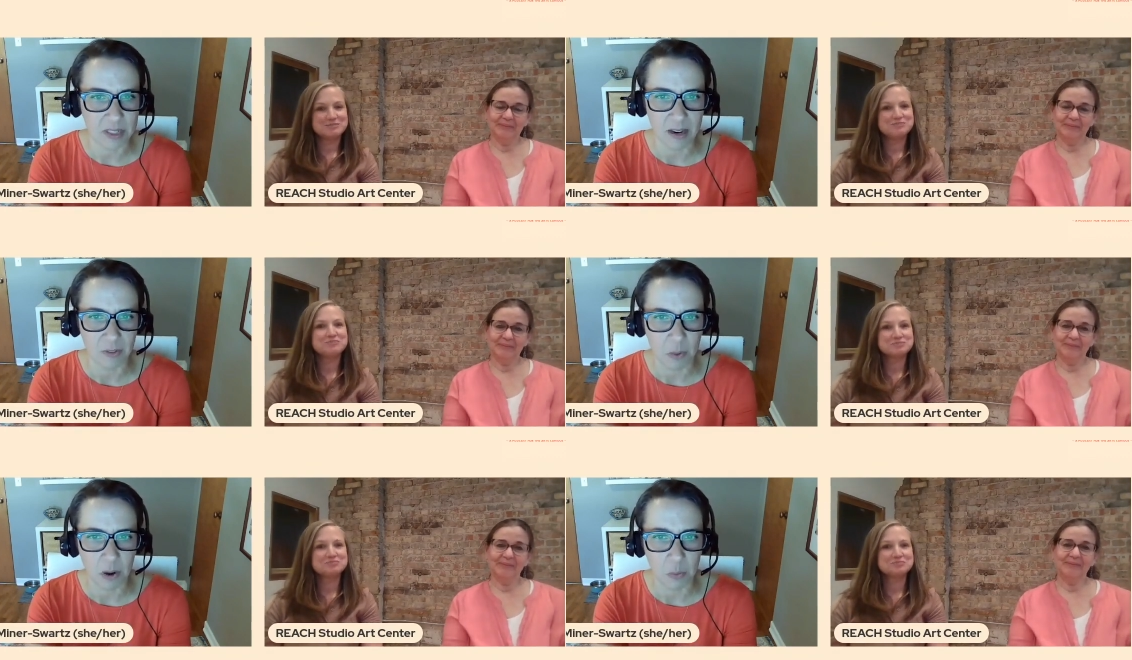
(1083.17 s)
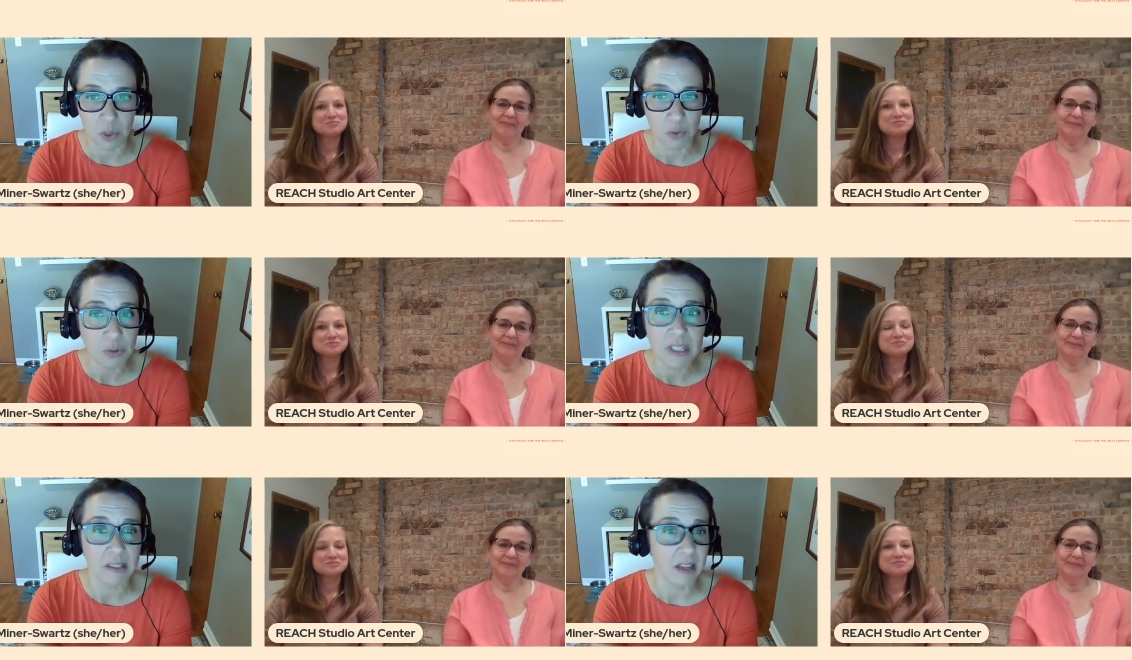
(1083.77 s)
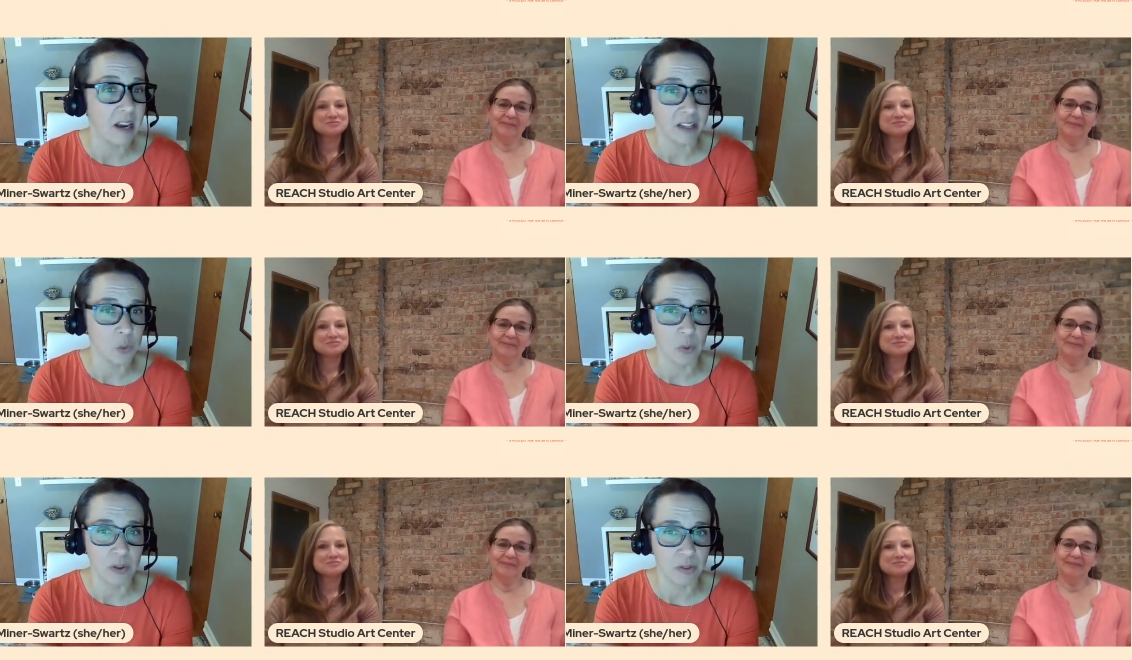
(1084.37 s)
Speaker 1: to everyone, which really
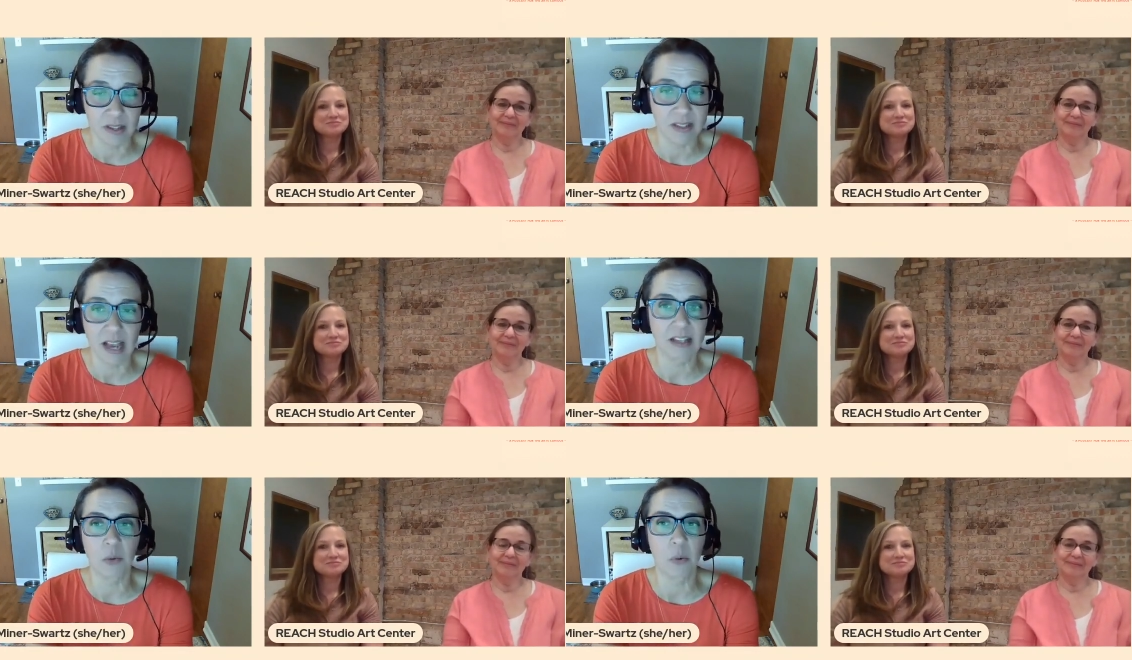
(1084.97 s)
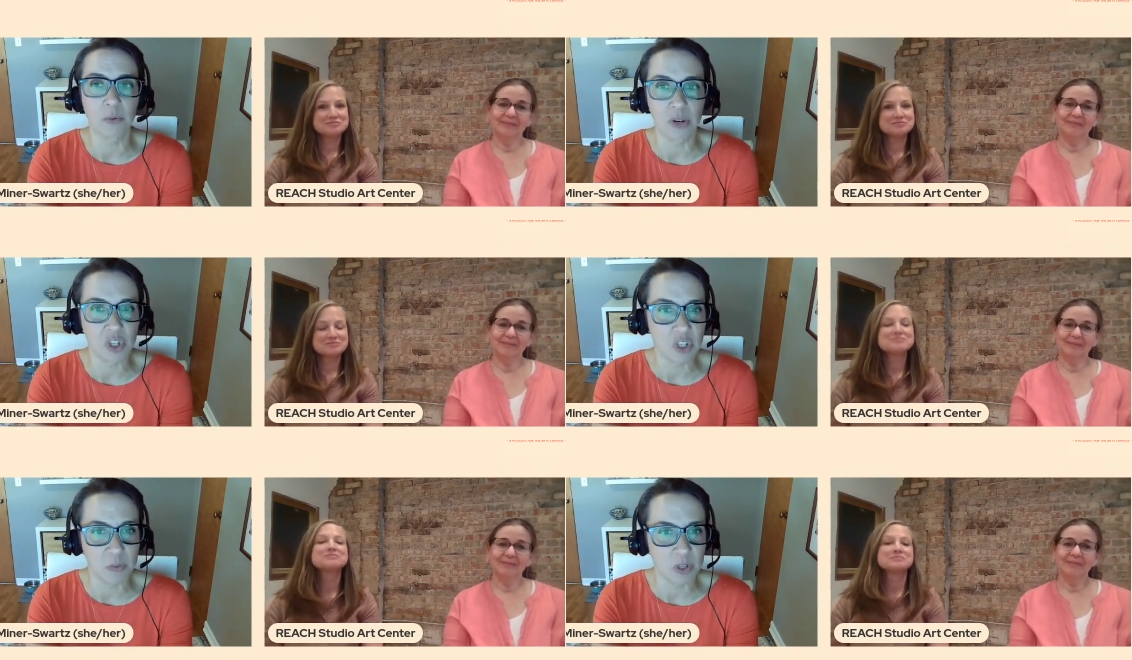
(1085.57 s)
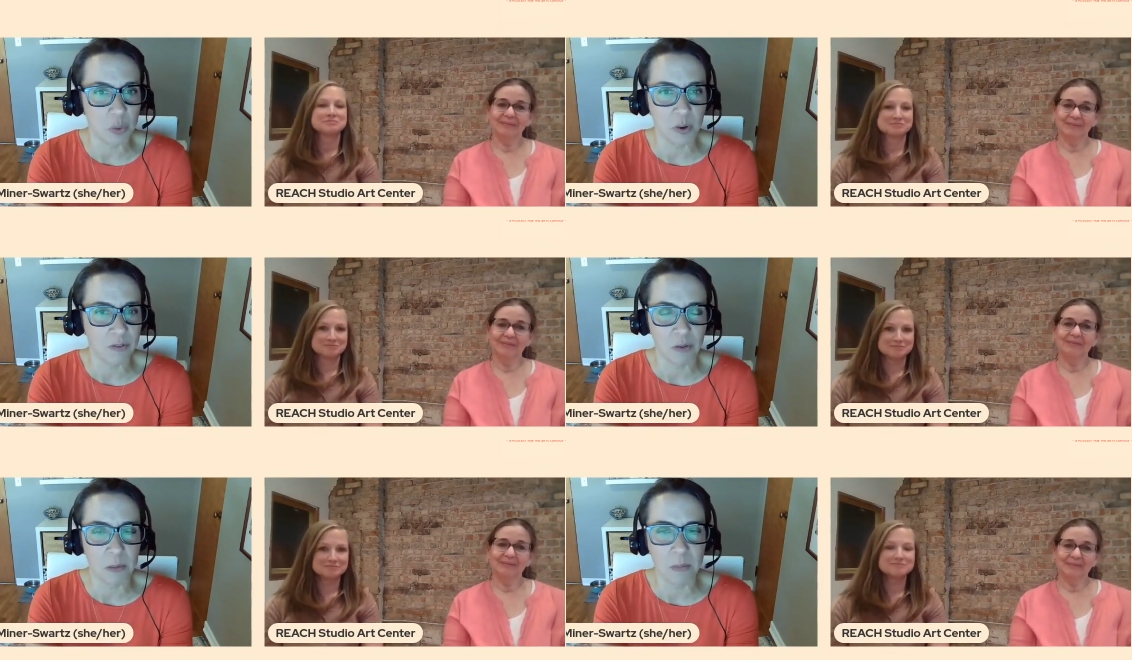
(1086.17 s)
aligns with exactly what Reach has been
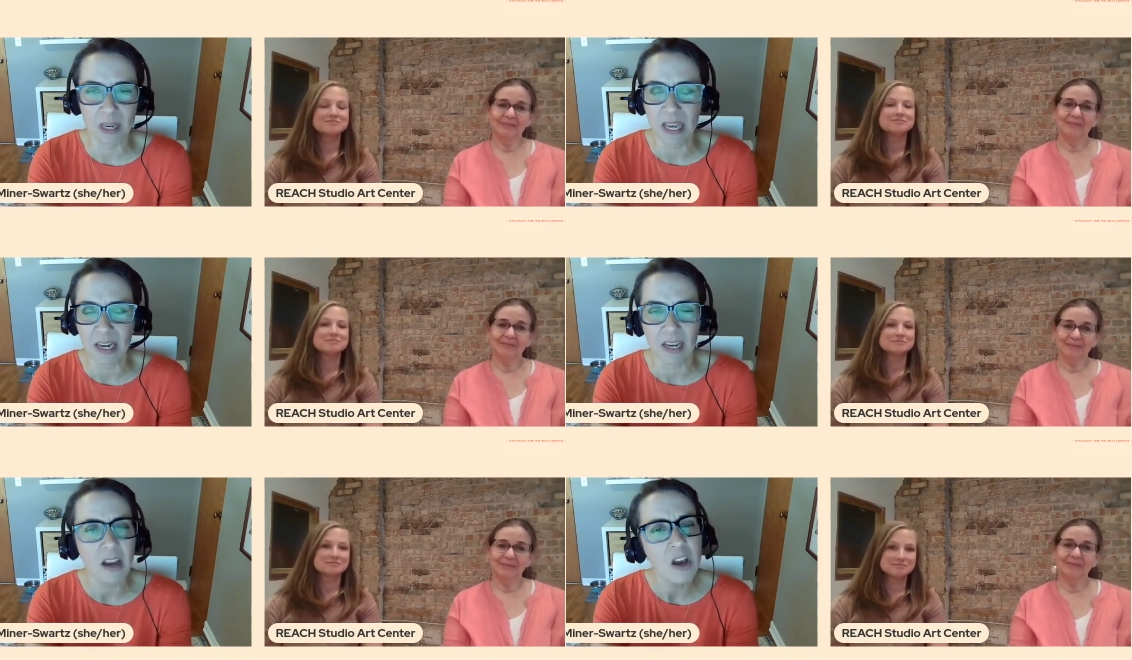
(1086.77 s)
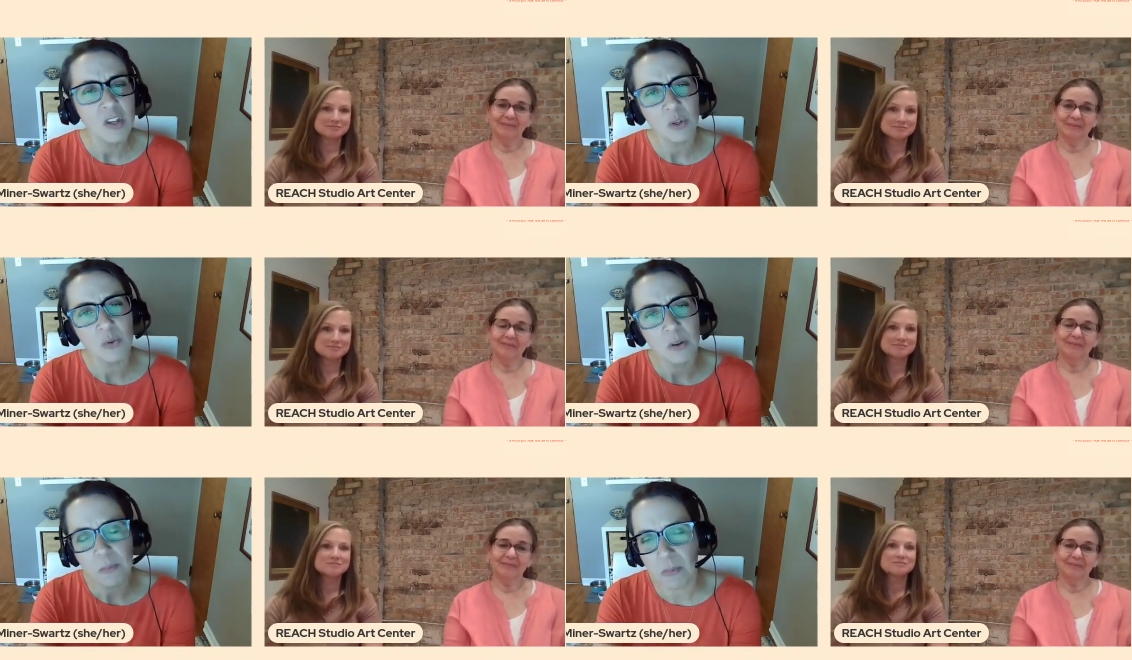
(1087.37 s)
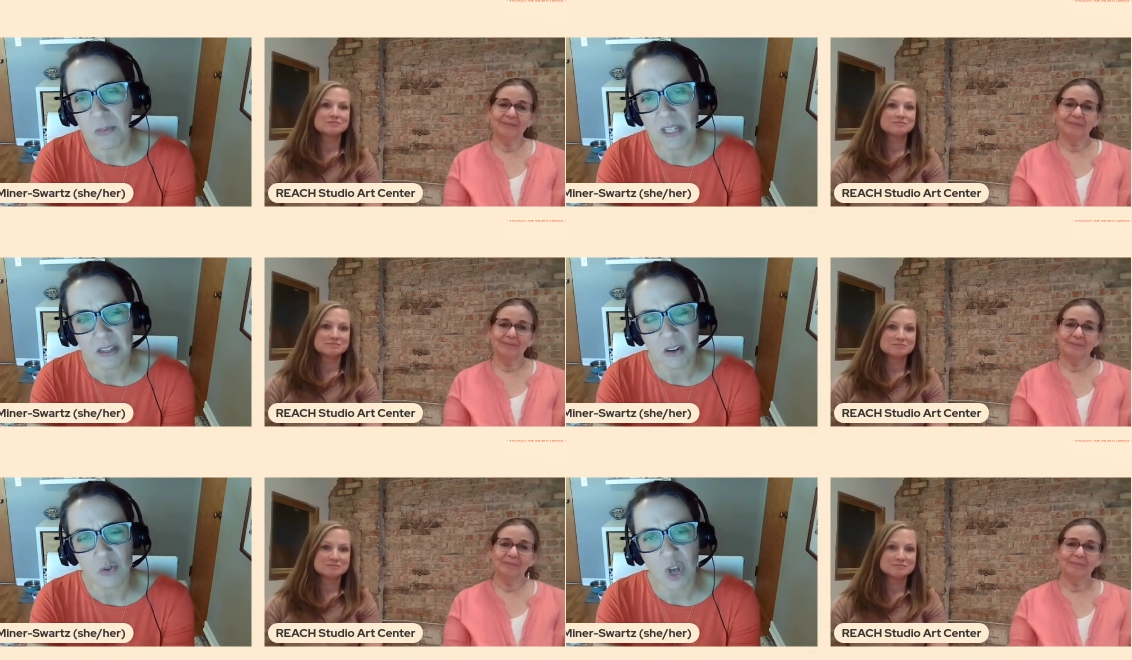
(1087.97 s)
doing from the beginning. So, Melissa, can you